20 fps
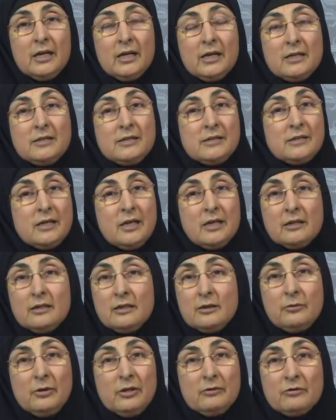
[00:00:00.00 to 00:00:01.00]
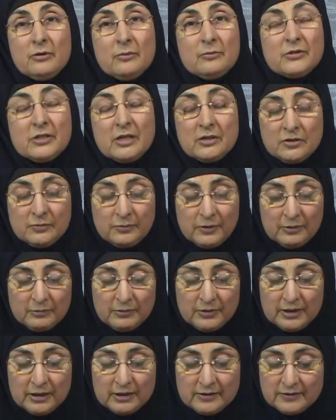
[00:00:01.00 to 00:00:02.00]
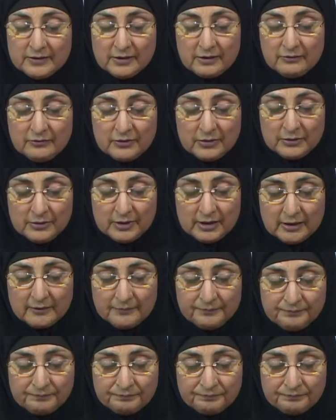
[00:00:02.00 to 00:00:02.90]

is taken away from such people. Astaghfirullah.